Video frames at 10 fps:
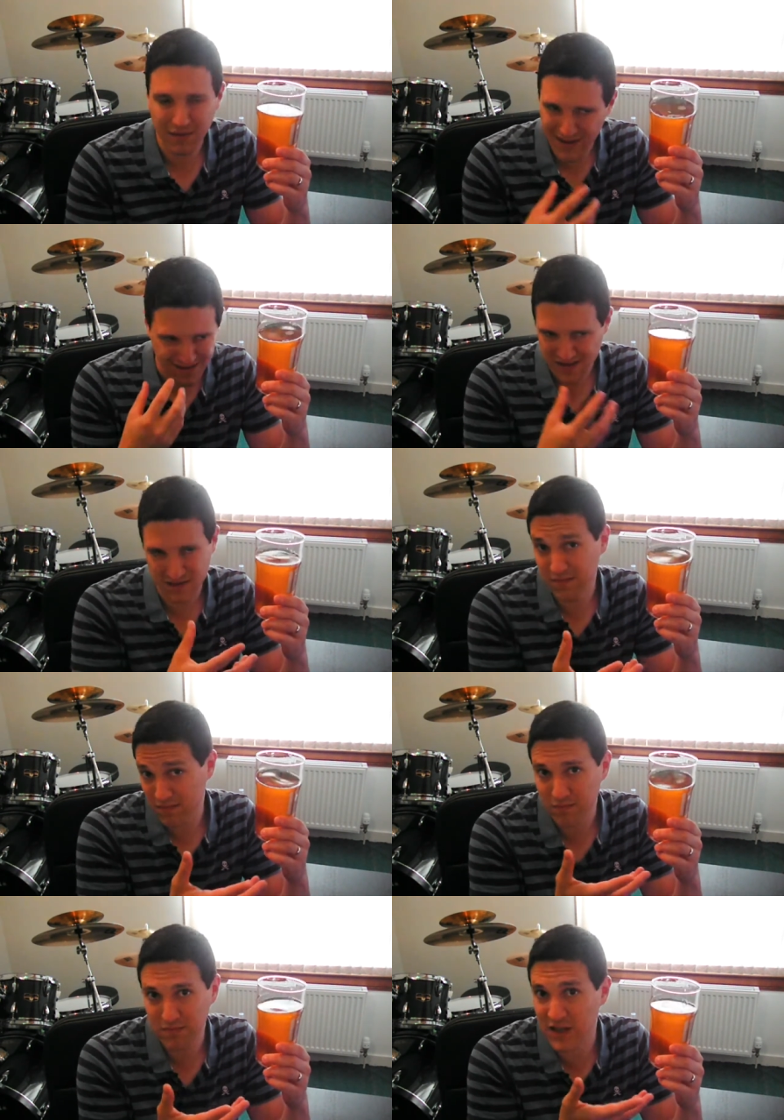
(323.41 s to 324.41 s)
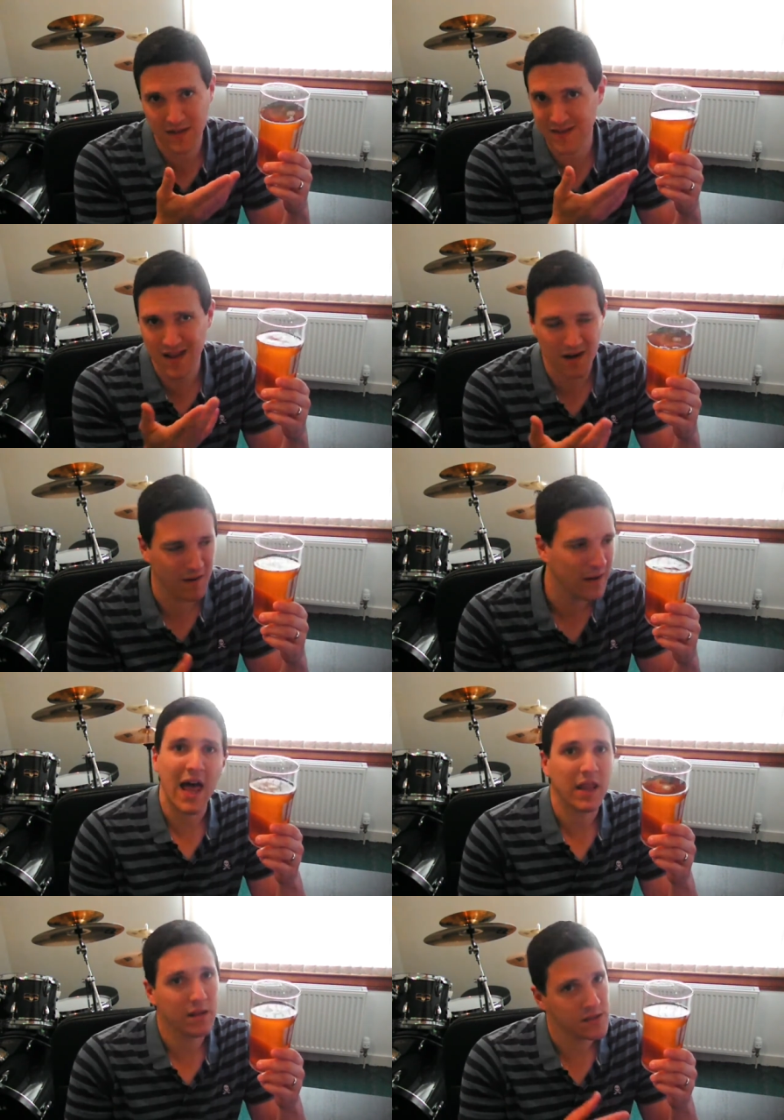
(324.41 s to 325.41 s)
It's because it's there.
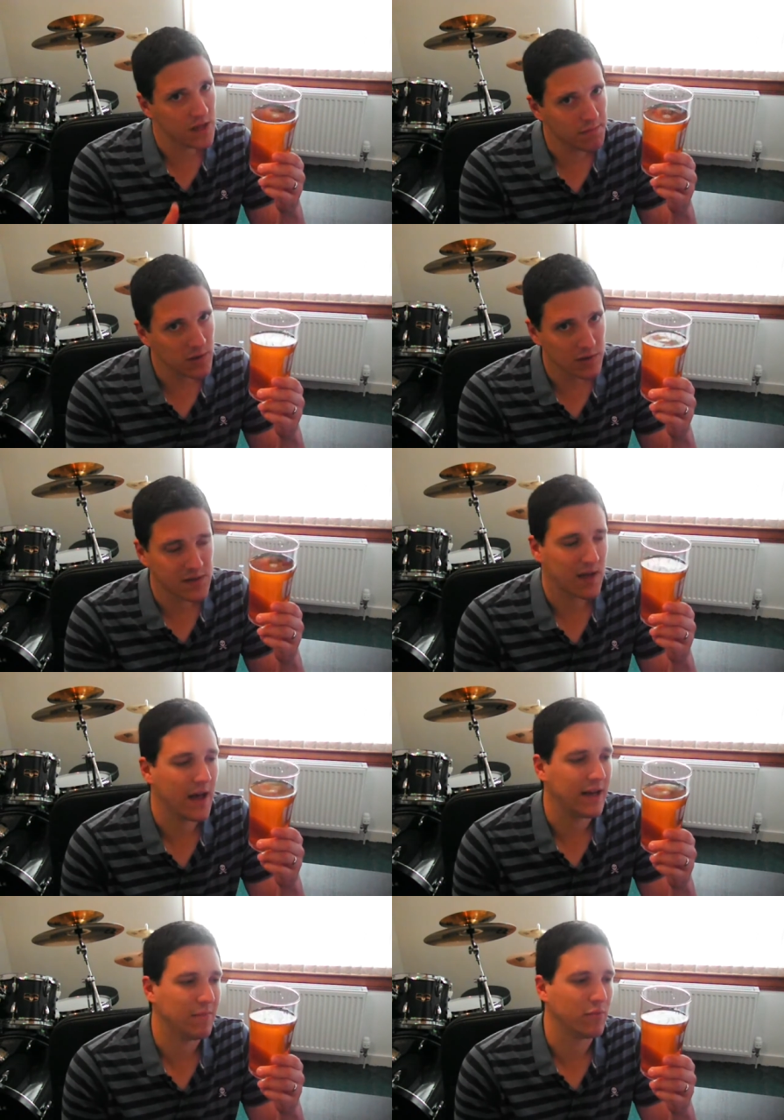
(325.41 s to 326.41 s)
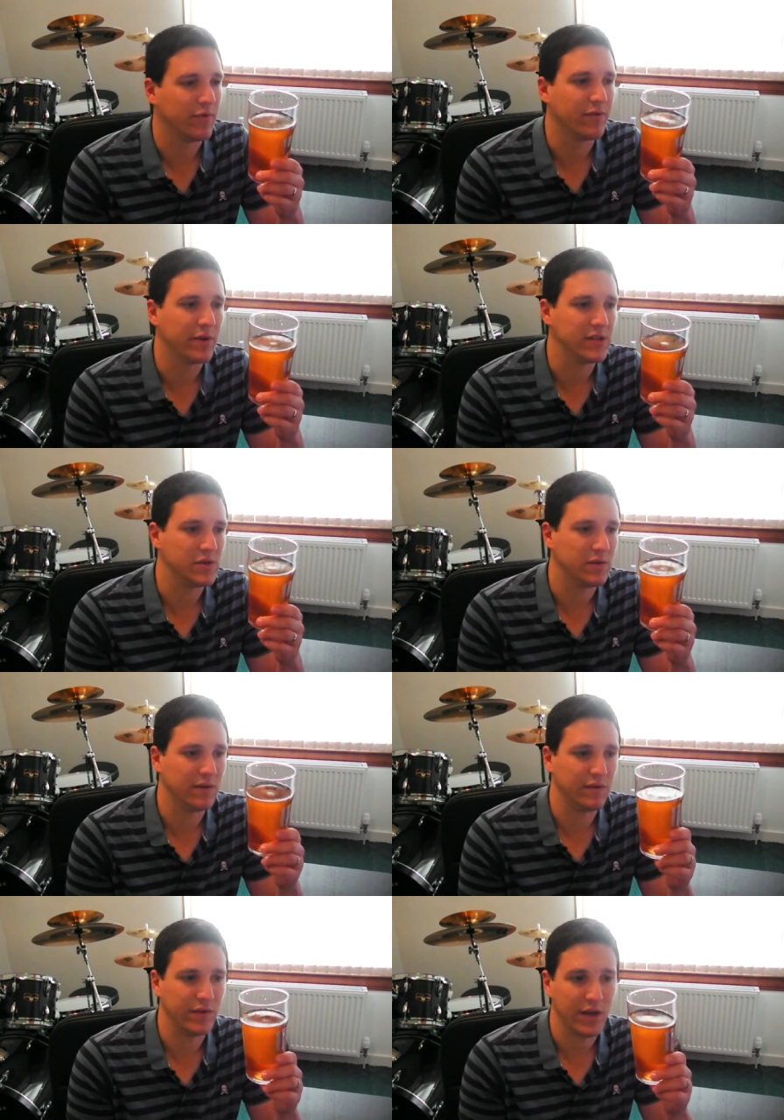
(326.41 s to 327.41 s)
And the subtle side I'm referring to
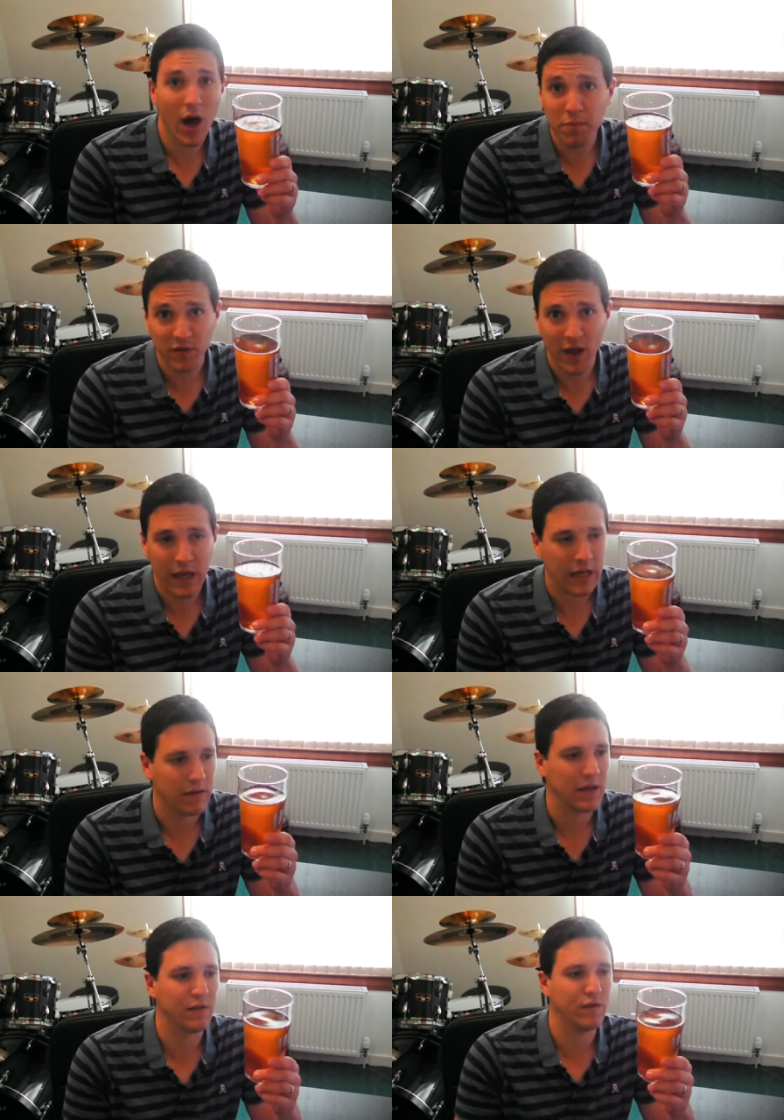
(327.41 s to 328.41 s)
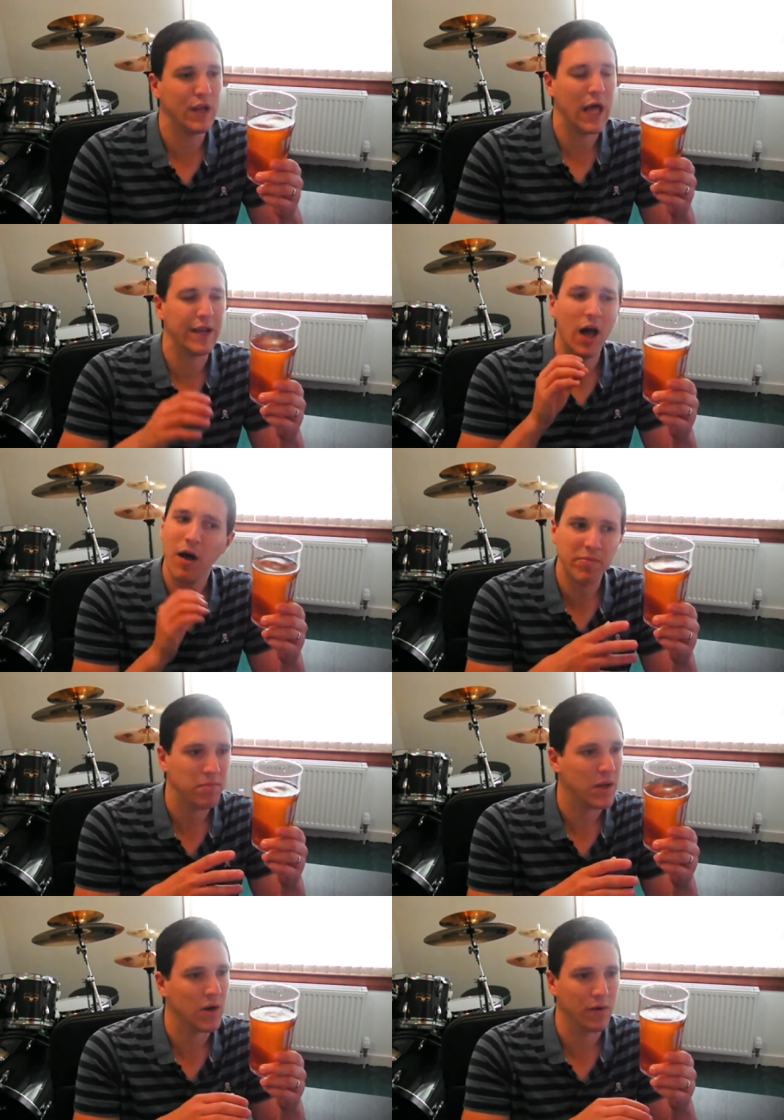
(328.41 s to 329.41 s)
is the hop side. It's not a hoppy
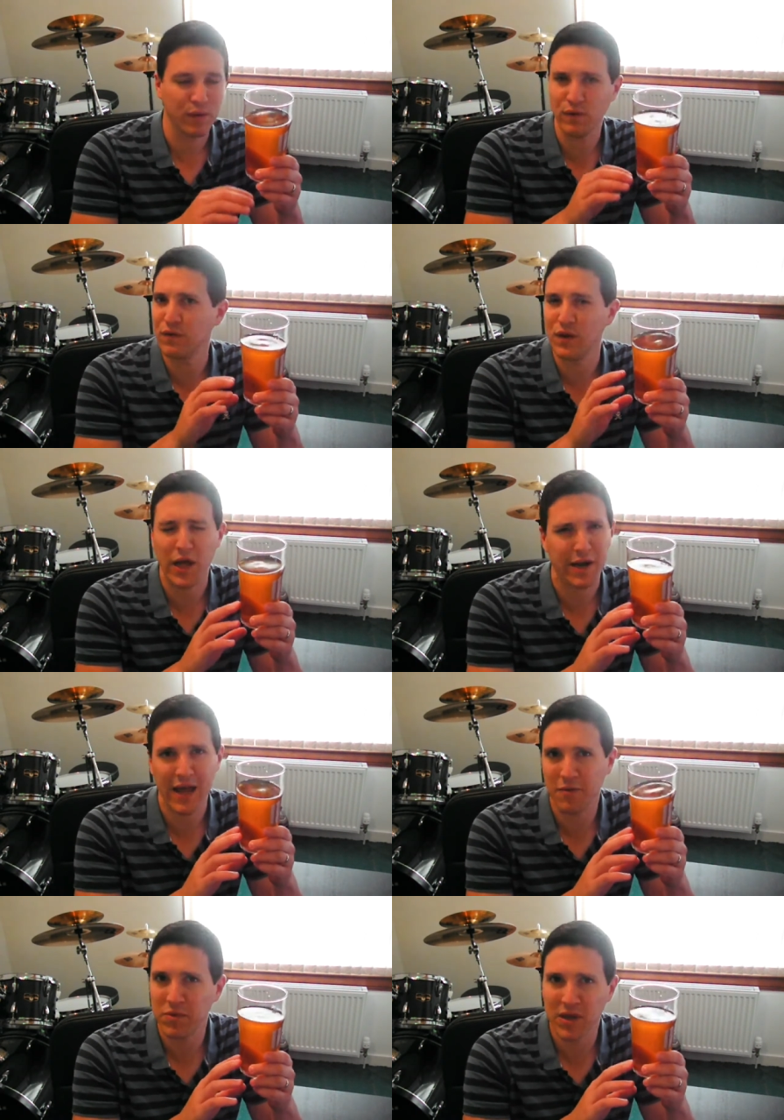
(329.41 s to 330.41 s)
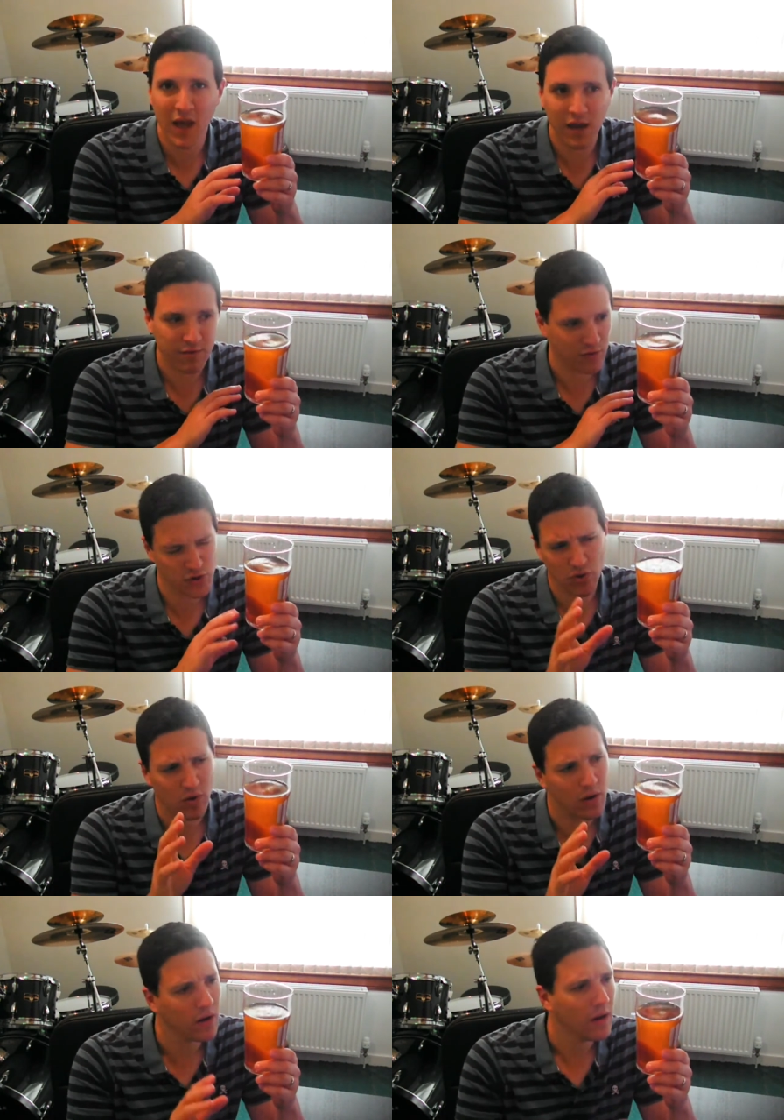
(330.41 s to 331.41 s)
beer, this is not an IPA for
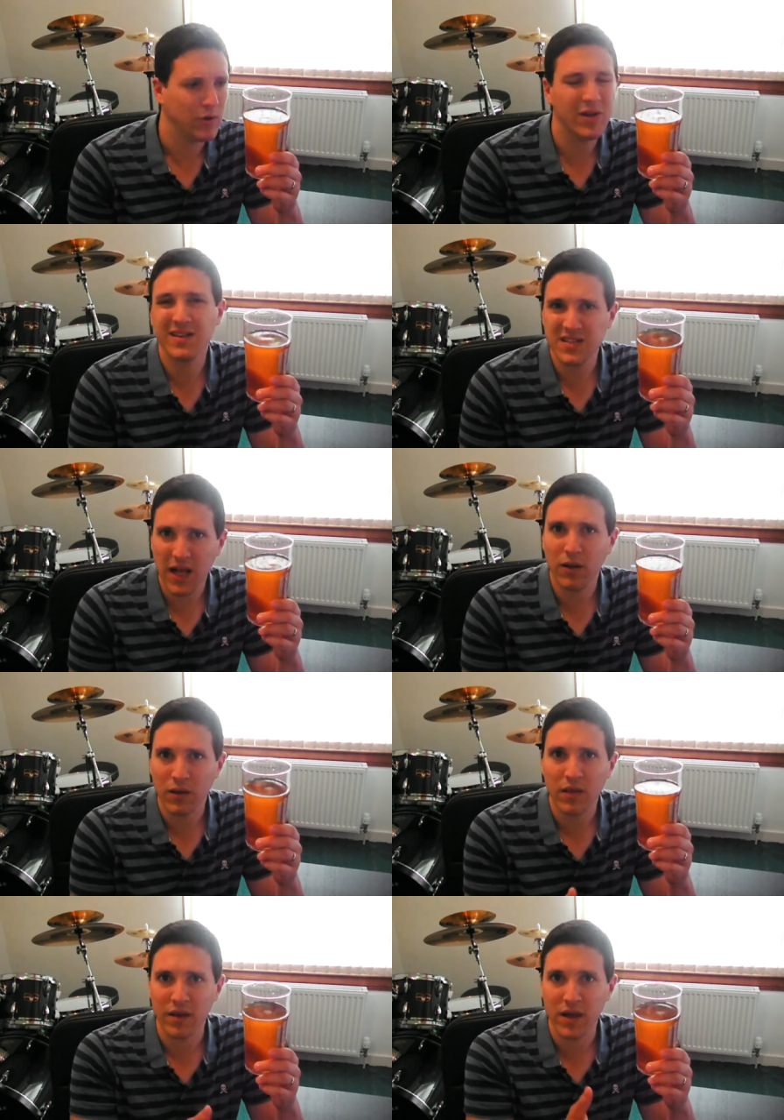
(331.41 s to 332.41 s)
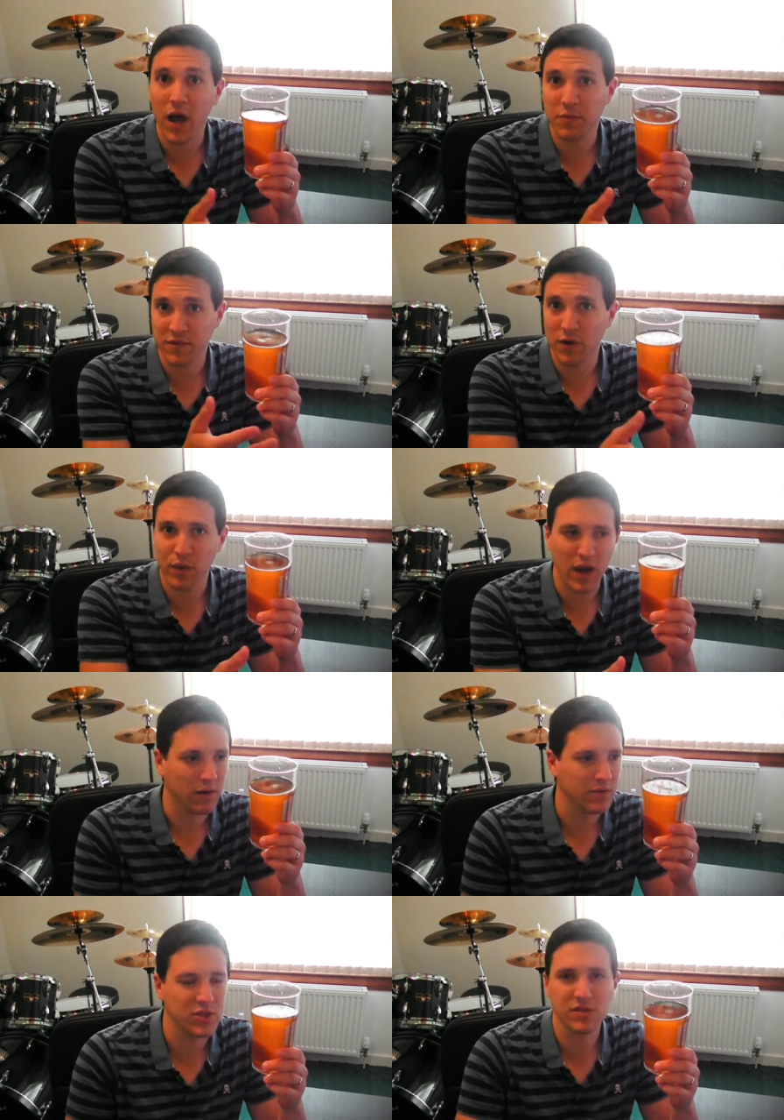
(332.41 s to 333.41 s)
sure, but you can tell that the hops are
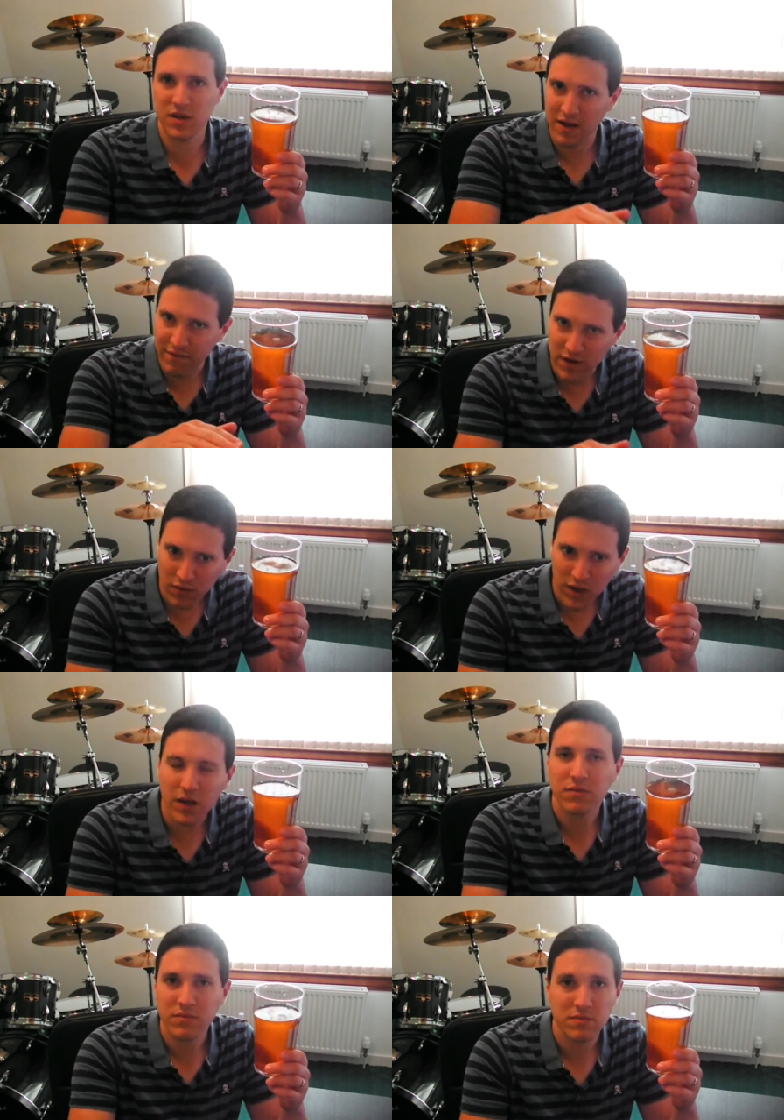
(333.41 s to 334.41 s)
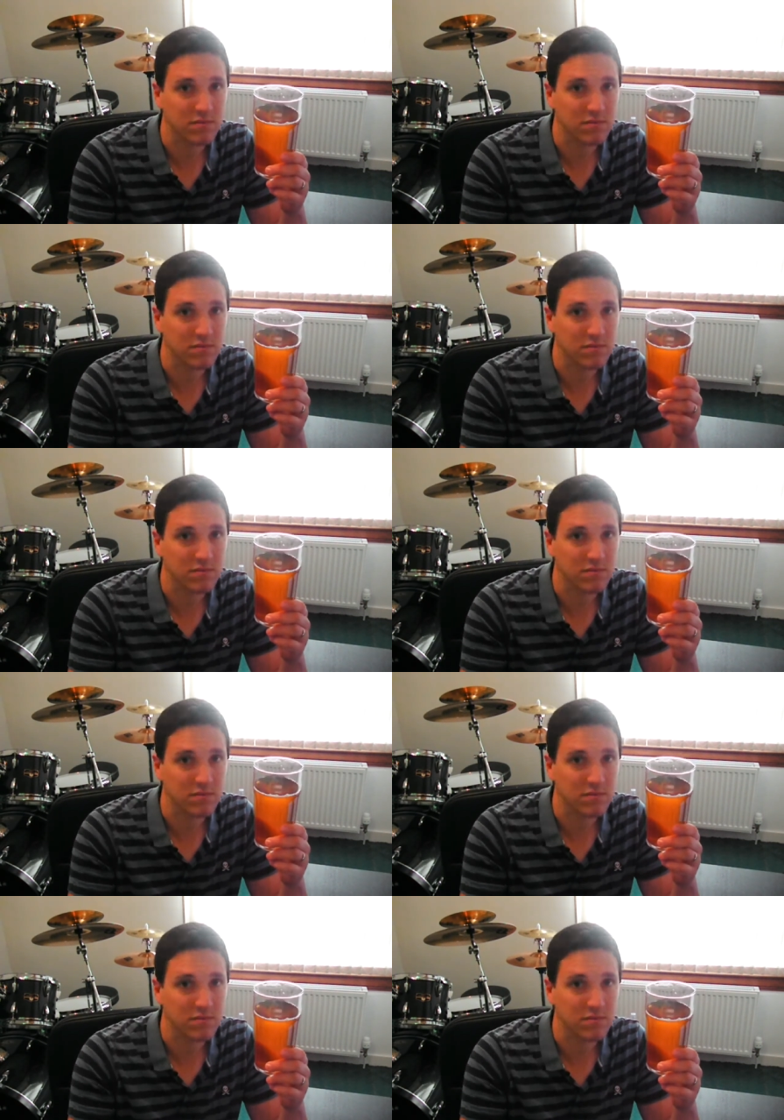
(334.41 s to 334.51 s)
there, just in a very